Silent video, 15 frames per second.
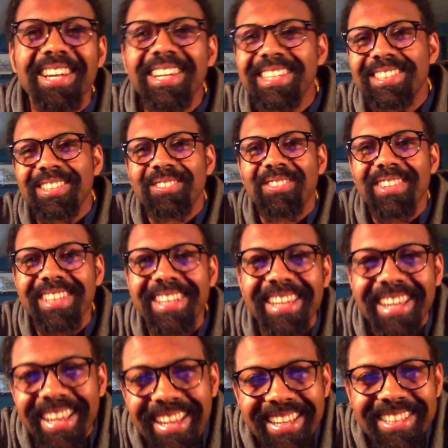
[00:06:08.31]
Some
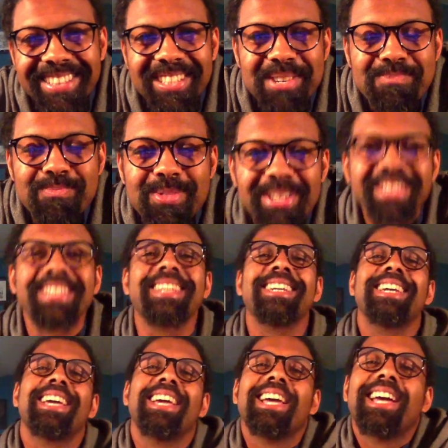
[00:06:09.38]
really
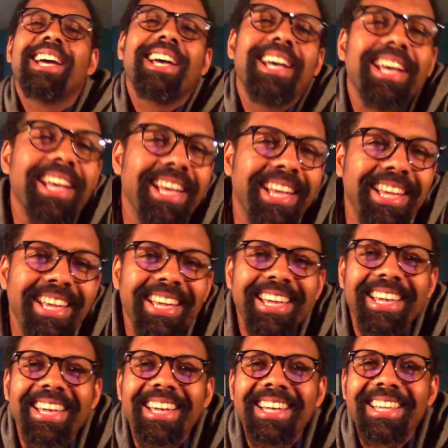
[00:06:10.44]
uh,
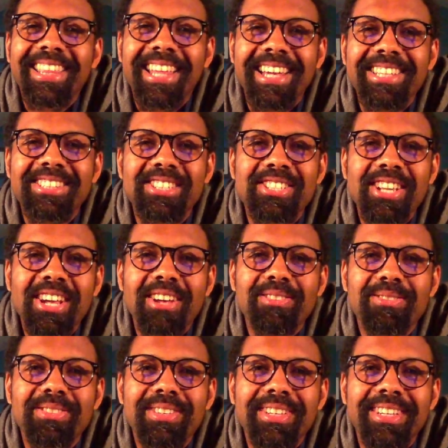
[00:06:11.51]
light stuff
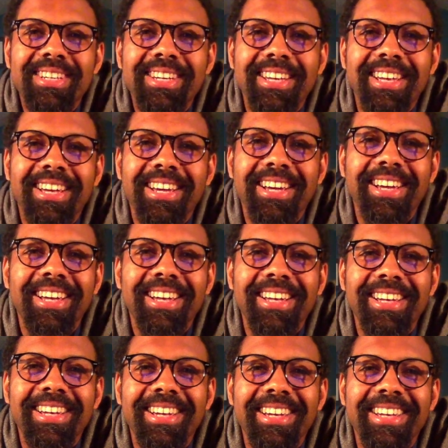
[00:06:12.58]
uh,
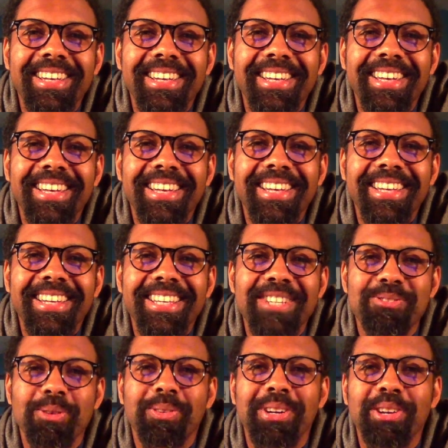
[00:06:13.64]
is
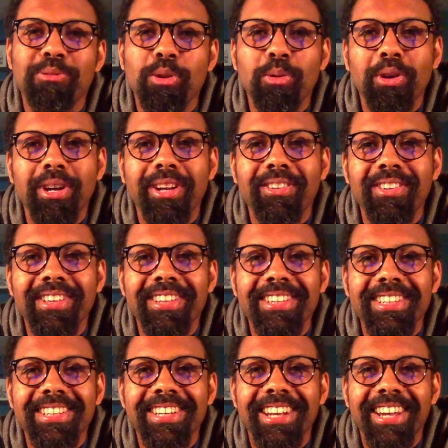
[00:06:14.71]
what we're going to be working with
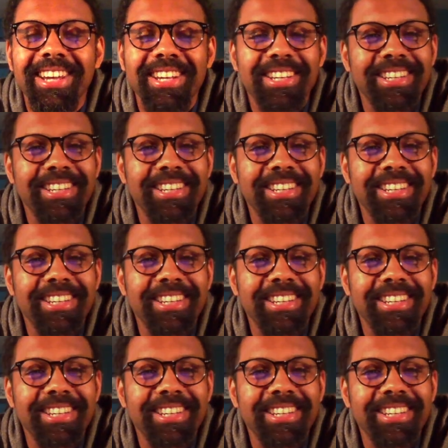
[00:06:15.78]
today.